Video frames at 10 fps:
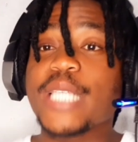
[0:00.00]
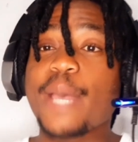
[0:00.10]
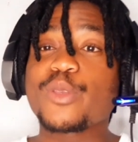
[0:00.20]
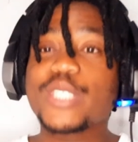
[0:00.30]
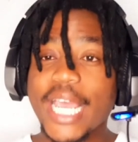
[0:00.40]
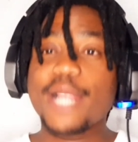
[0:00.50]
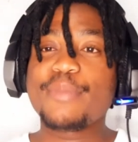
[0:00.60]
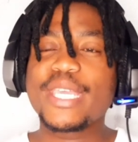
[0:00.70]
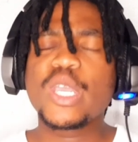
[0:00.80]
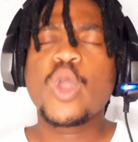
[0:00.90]
up. You tell
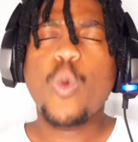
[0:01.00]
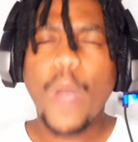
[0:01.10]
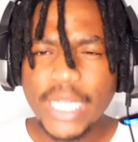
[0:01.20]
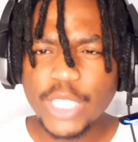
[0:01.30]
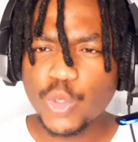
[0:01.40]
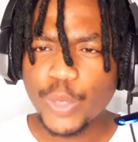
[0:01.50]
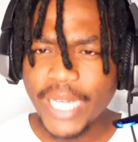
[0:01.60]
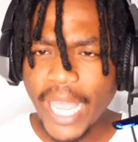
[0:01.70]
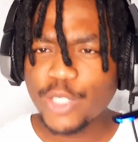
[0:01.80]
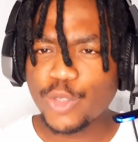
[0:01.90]
me what I should
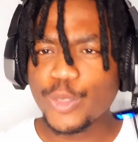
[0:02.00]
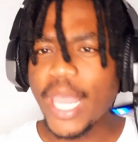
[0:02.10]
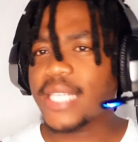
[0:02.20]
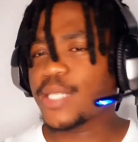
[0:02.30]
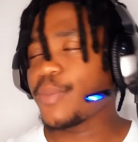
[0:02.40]
react to next,